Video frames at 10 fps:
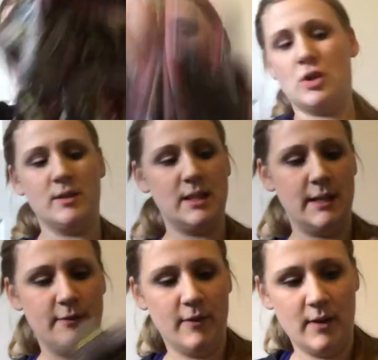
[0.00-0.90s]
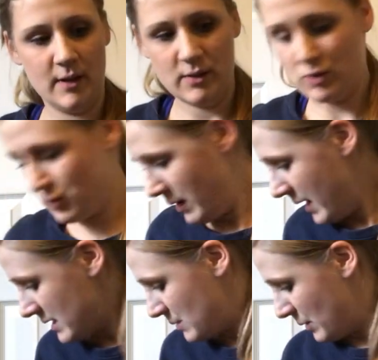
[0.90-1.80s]
short sleeve
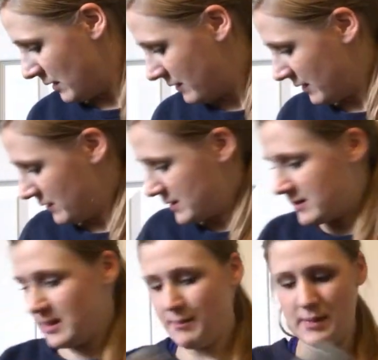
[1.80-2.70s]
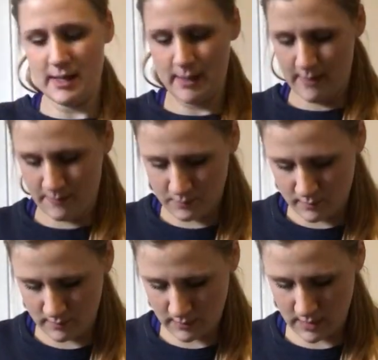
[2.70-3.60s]
dress, perfect for summer.
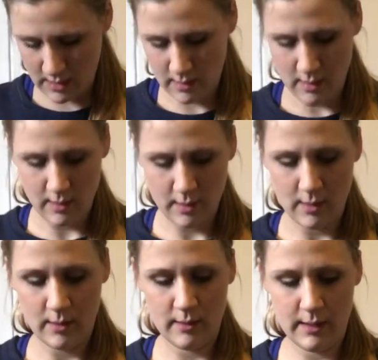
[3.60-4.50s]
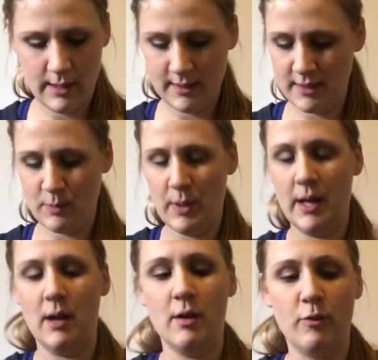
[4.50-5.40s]
This is a
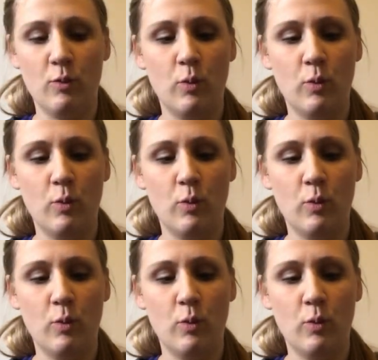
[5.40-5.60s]
pair of